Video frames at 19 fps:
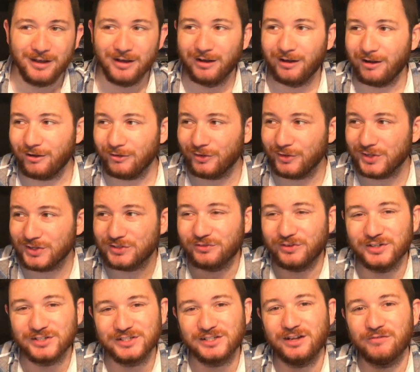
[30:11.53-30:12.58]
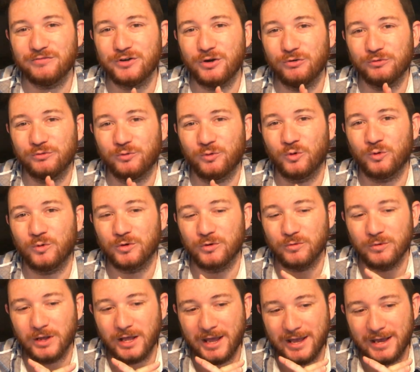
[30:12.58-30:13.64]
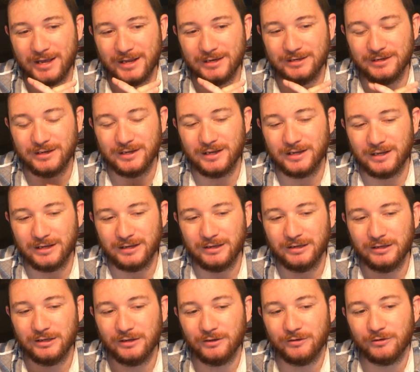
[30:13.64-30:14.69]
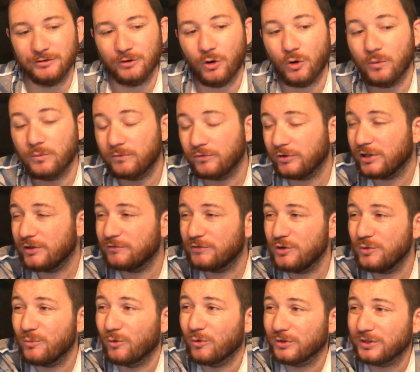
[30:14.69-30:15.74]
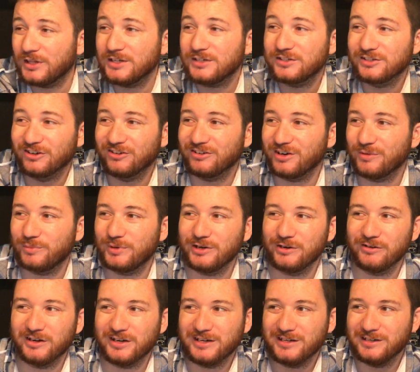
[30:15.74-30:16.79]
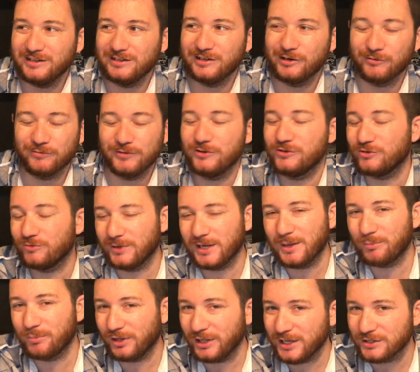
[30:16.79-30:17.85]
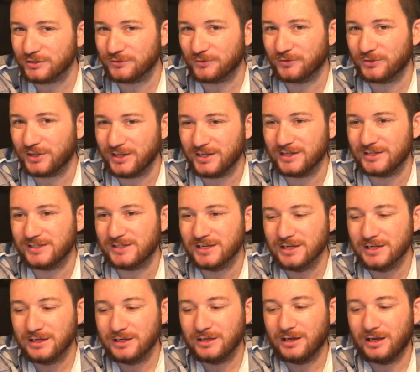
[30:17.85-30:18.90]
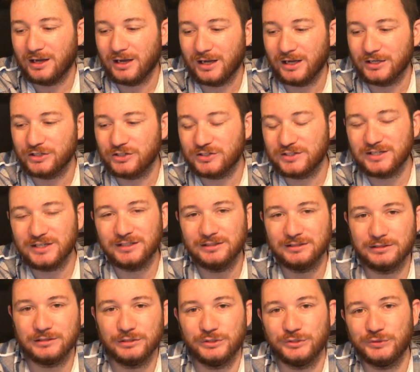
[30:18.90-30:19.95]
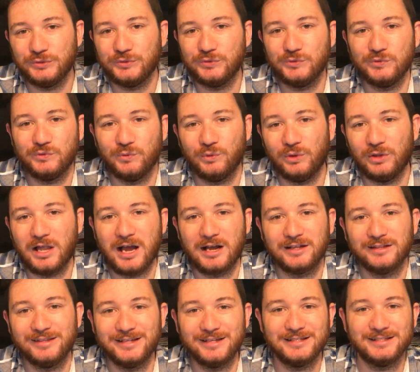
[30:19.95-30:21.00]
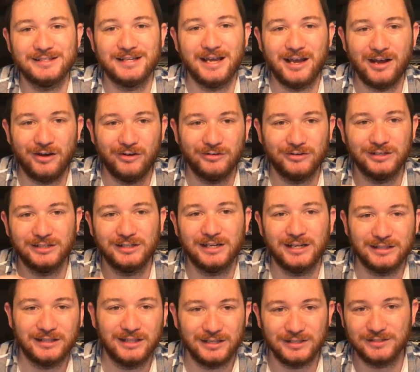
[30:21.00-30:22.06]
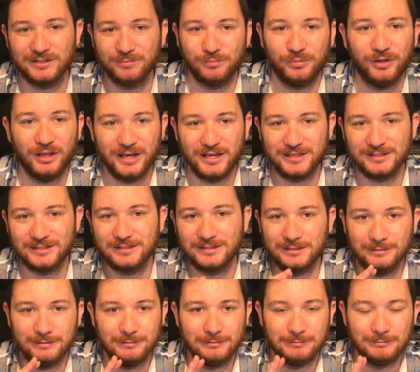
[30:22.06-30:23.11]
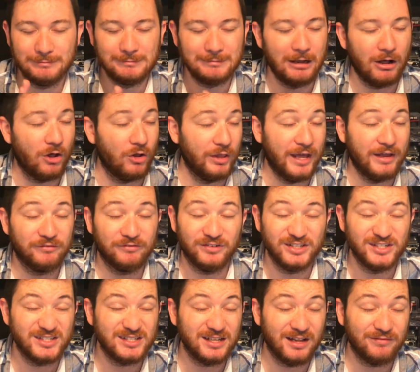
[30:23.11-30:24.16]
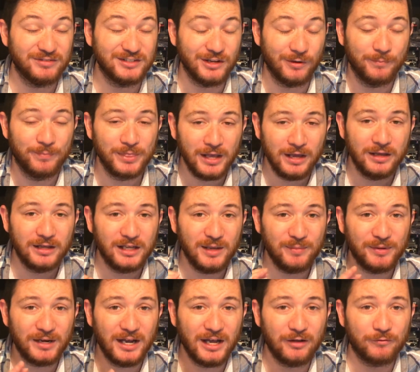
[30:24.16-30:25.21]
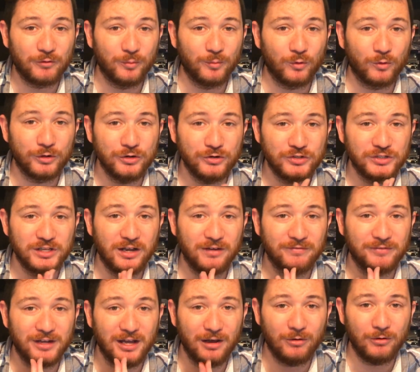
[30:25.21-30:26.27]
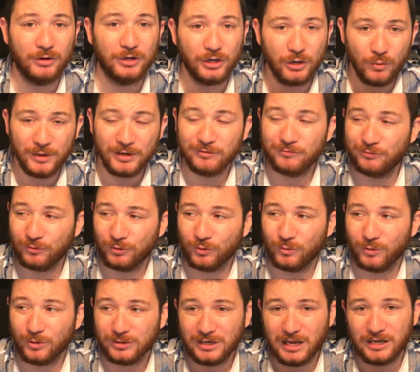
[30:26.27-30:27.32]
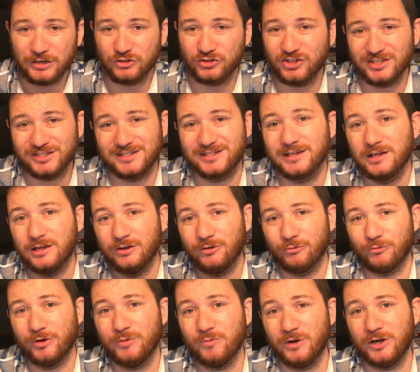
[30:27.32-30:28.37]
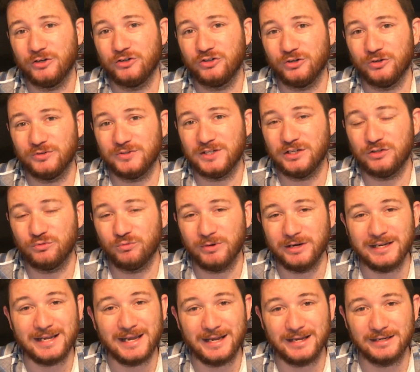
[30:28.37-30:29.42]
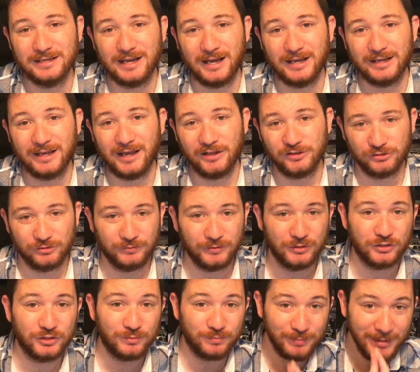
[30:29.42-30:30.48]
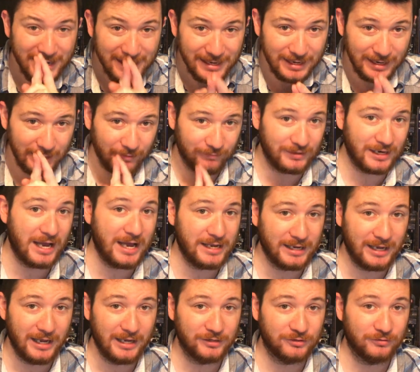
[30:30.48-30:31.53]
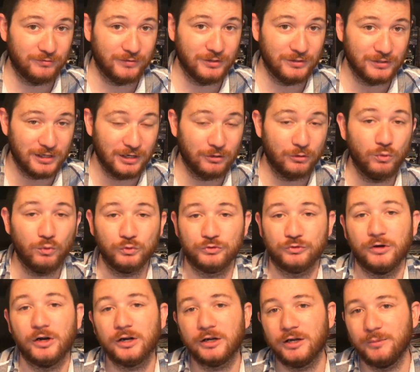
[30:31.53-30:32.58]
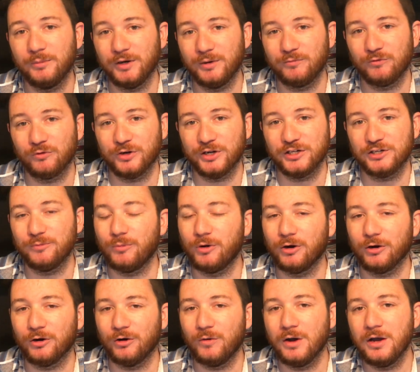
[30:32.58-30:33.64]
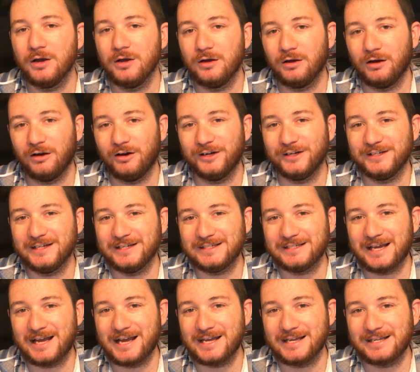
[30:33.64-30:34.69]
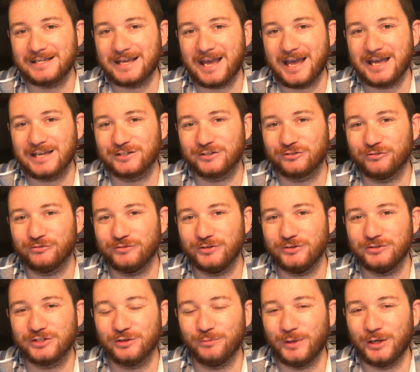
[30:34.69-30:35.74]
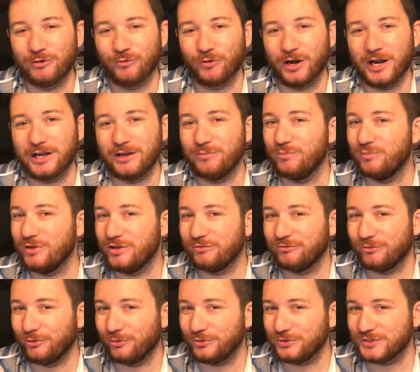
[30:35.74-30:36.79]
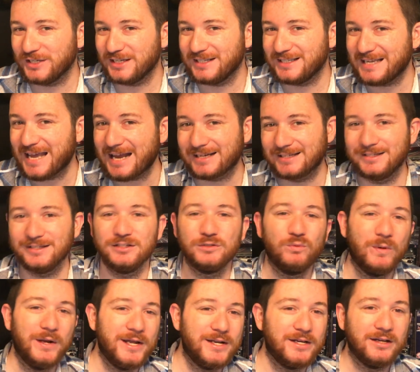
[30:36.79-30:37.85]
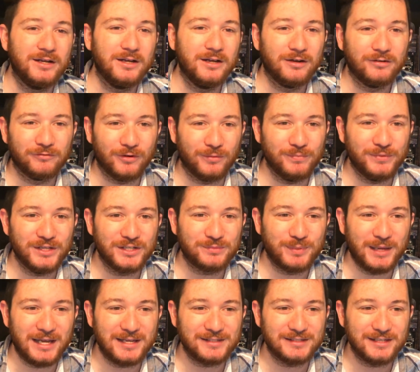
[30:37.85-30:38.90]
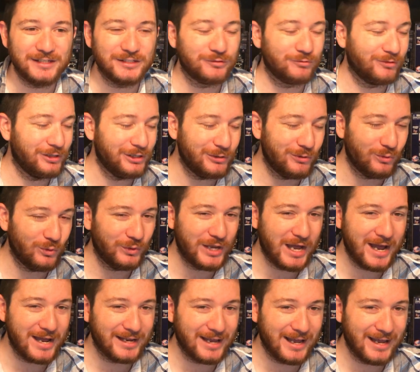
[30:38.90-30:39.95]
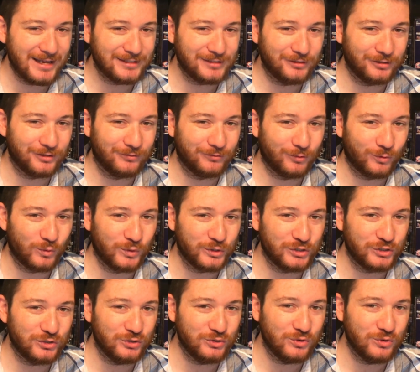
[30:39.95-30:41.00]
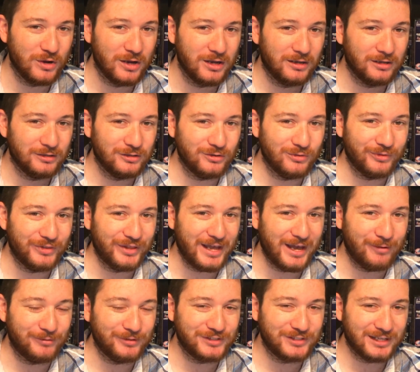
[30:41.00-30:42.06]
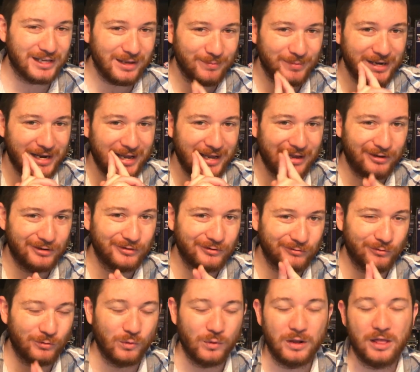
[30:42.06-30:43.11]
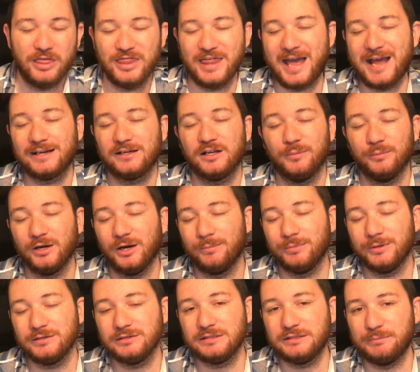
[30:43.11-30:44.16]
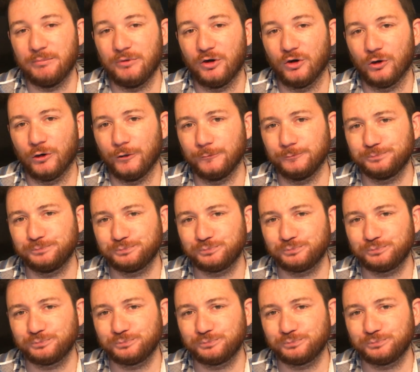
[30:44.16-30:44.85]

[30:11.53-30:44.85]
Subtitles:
All of this fun stuff going forward, and hopefully a few more things starting up here in the near future. We got plans for things, just needing to lock things down and get things in place and all that fun stuff. So keep an eye out for more new stuff going forward, not just rewind shows each week and diecast reviews. Speaking of diecast reviews, got a cool truck coming up for you tomorrow on diecast review. It's going to be Greg Biffle's Texas win from this past season. Really cool diecast. Looking forward to doing that one, so keep an eye out for that coming up tomorrow.